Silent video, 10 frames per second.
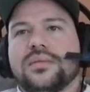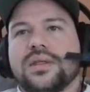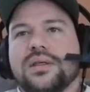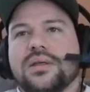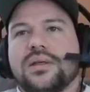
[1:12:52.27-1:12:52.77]

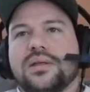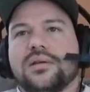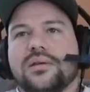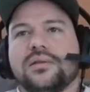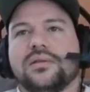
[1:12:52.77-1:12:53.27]
All right,
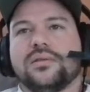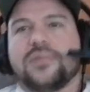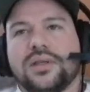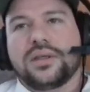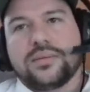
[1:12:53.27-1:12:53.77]
3rd and
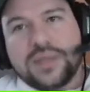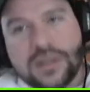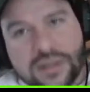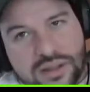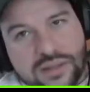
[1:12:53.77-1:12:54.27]
3. Come
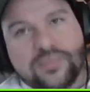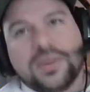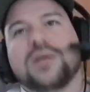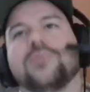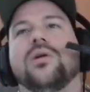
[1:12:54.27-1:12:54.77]
on, this is a
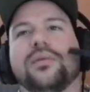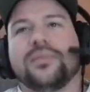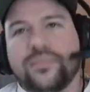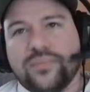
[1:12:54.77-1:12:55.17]
big one.